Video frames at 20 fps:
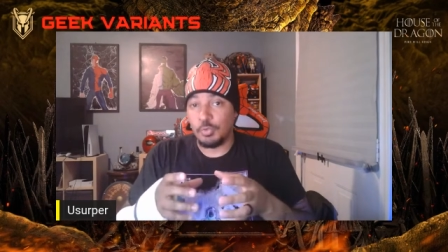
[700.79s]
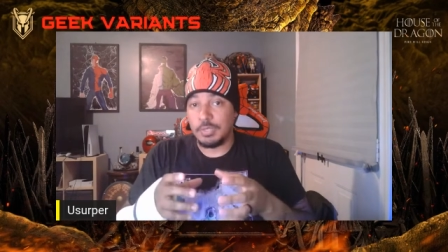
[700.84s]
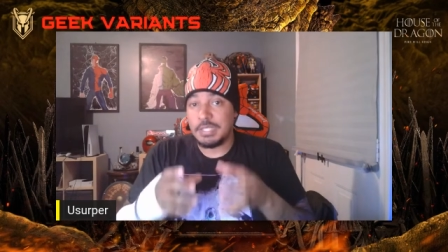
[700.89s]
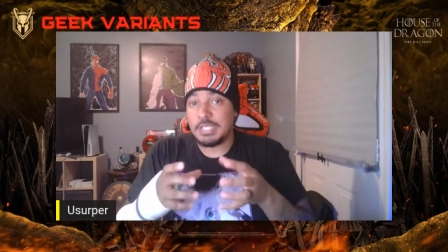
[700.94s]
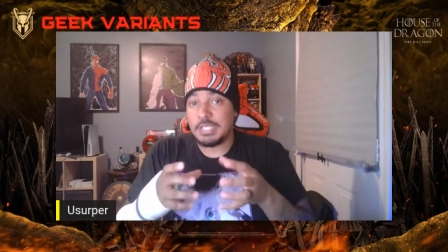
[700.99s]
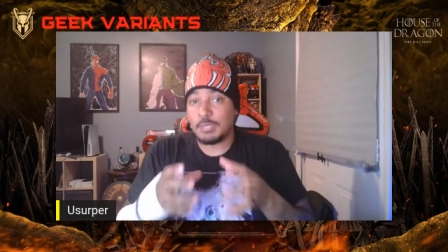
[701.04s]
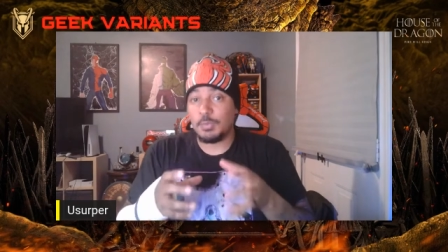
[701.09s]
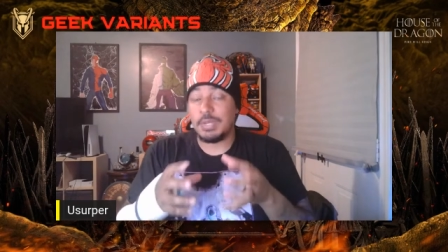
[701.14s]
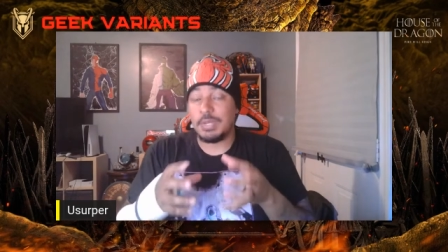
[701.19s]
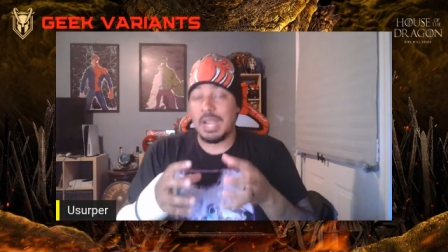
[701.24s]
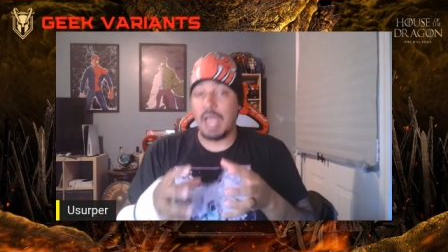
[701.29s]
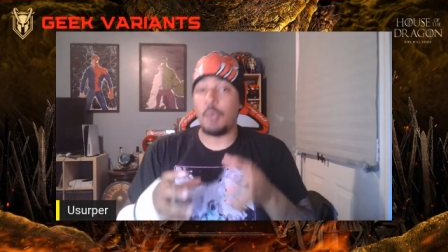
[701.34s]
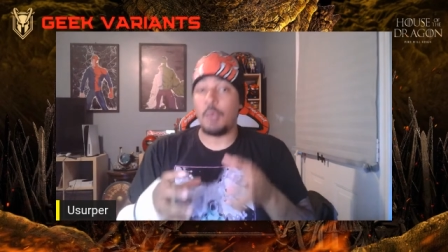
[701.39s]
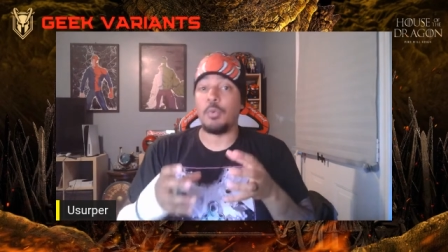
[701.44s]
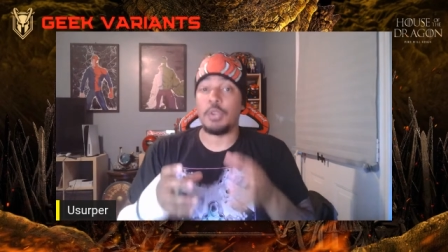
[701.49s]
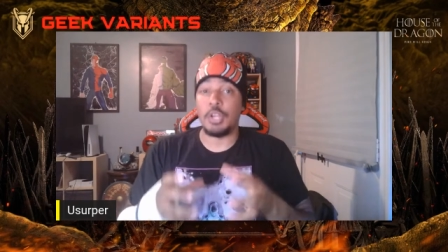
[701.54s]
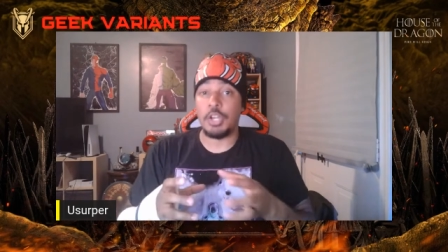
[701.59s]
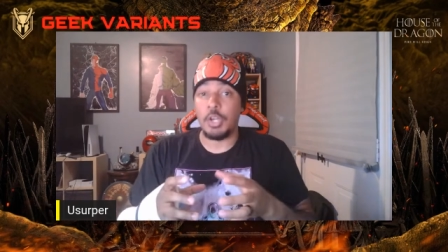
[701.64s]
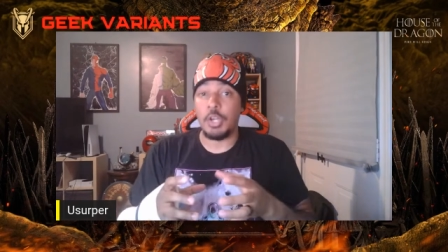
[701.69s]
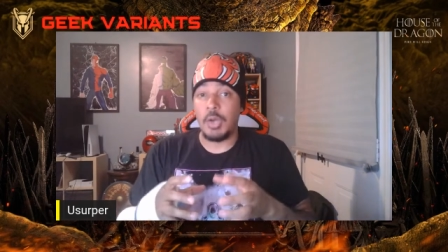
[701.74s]
This is what I
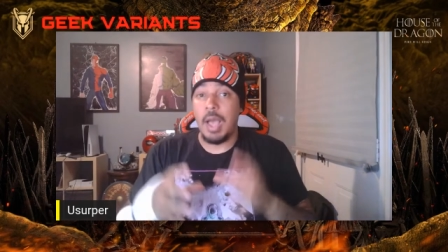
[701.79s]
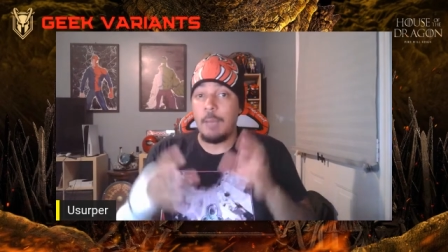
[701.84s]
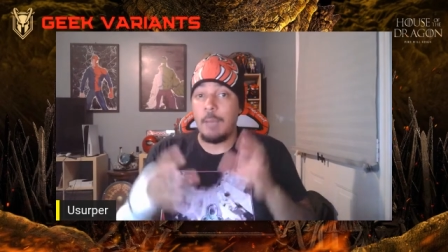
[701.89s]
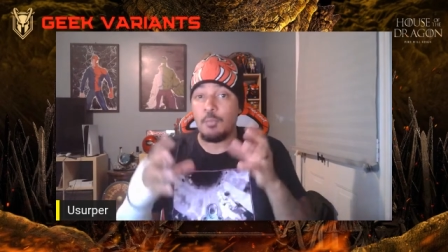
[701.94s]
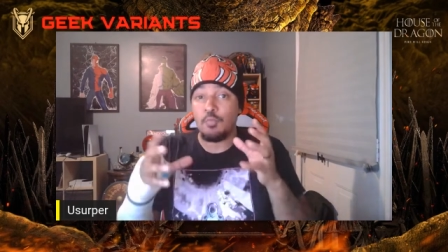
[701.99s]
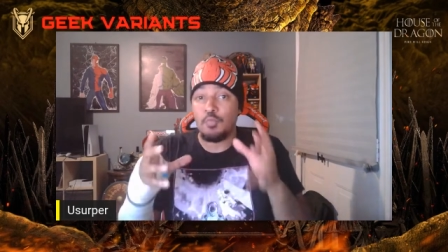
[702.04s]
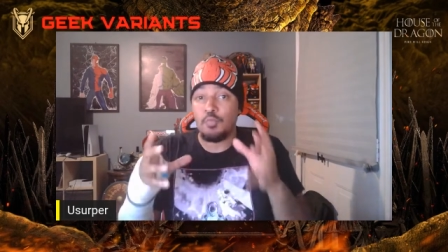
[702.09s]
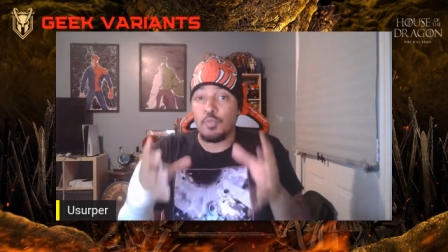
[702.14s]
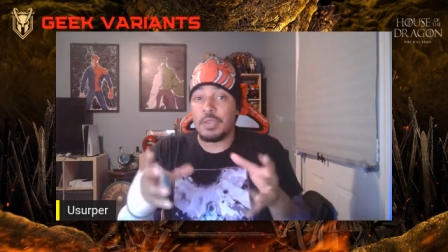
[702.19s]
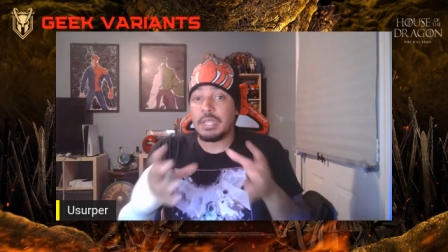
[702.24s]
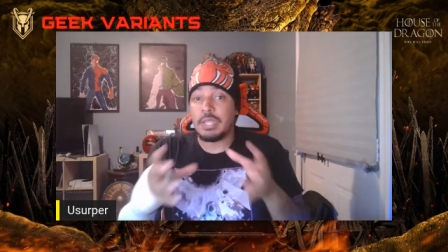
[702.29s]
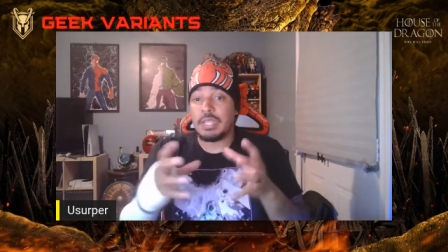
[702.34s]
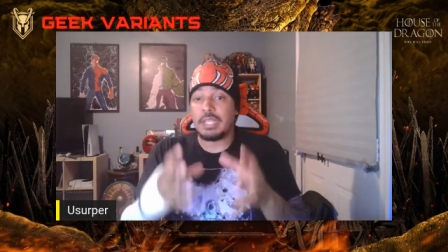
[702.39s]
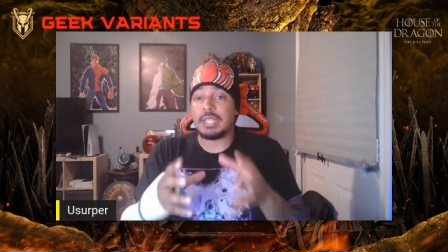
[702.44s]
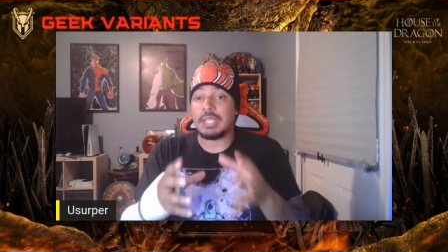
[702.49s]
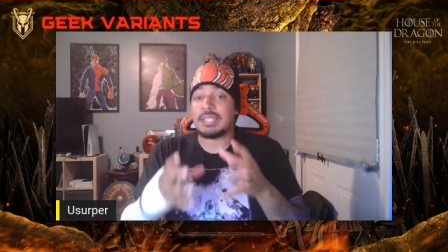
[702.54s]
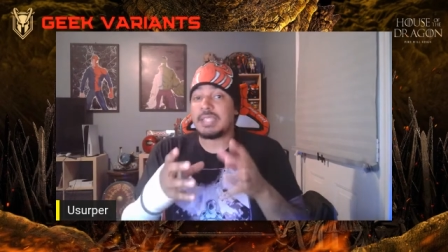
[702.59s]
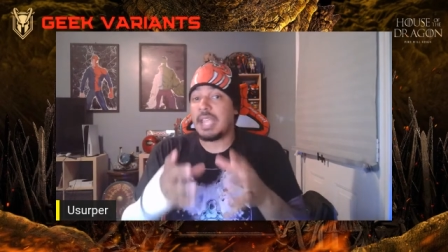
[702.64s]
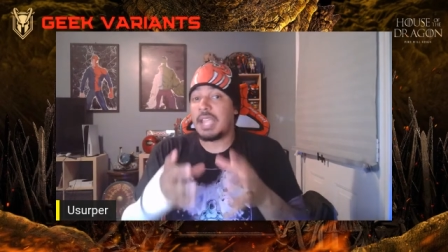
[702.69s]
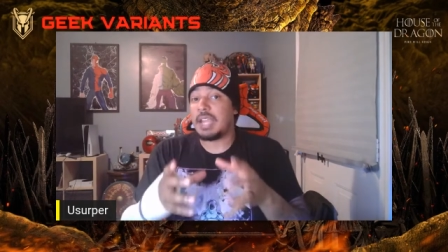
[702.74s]
want to know. I'm really
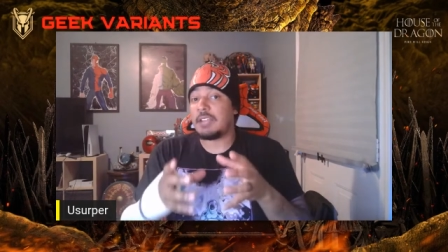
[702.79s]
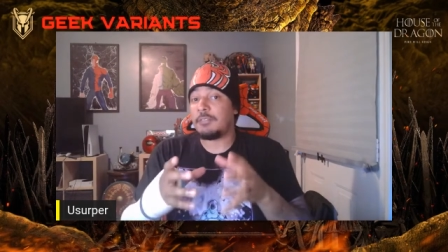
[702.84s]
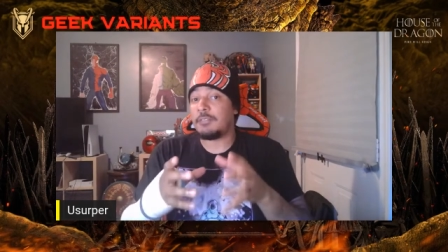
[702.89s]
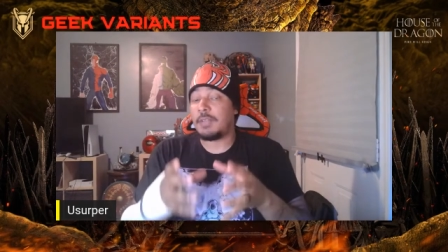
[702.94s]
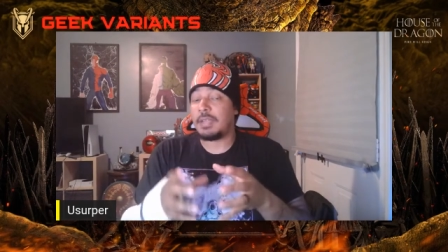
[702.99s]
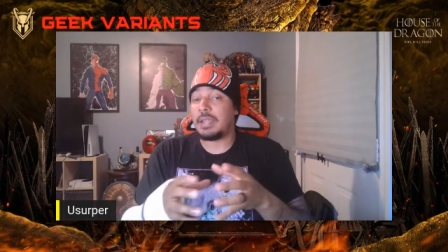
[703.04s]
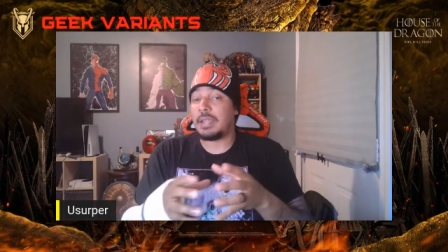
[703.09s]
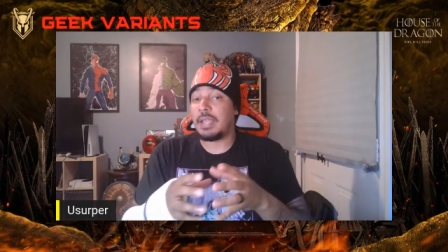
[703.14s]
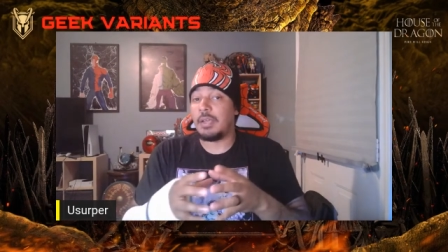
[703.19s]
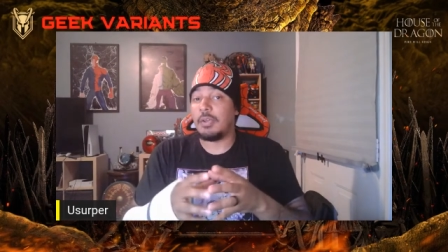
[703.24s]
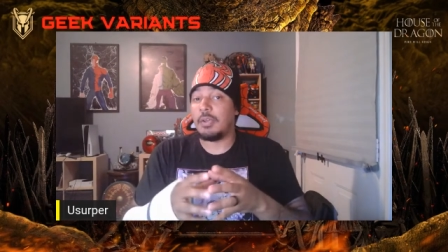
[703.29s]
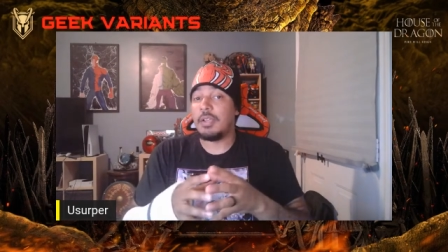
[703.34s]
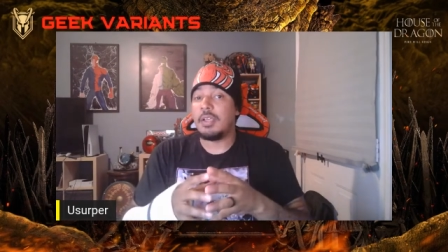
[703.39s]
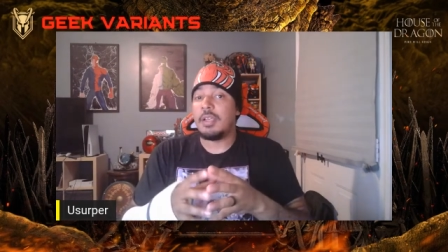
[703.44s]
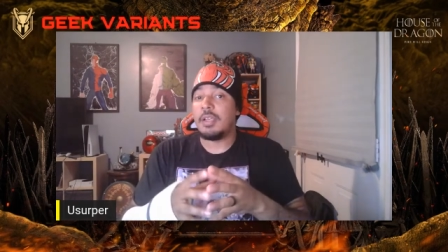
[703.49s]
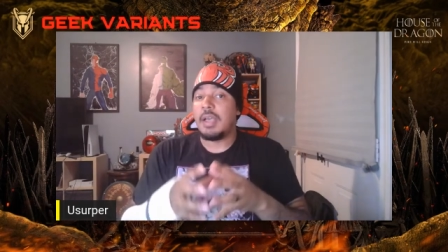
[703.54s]
excited to find out